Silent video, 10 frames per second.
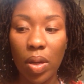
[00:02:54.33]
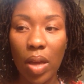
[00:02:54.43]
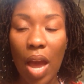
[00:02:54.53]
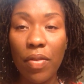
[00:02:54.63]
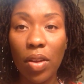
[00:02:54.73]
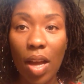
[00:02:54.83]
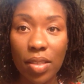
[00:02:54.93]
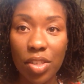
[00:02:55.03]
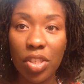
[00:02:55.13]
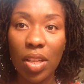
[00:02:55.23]
have your
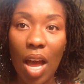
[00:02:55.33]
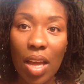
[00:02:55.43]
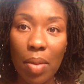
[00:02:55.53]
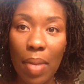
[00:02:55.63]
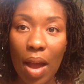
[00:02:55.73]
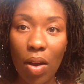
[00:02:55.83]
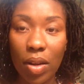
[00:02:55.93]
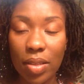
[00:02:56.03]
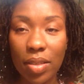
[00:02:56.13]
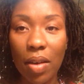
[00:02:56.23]
loctitian lock it back on
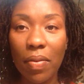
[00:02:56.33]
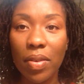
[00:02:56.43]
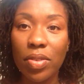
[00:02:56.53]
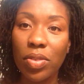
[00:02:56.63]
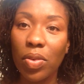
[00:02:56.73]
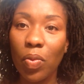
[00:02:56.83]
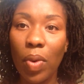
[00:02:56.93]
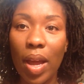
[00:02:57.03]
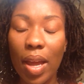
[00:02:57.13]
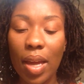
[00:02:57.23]
itself in a certain
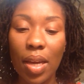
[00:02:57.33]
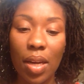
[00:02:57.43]
way.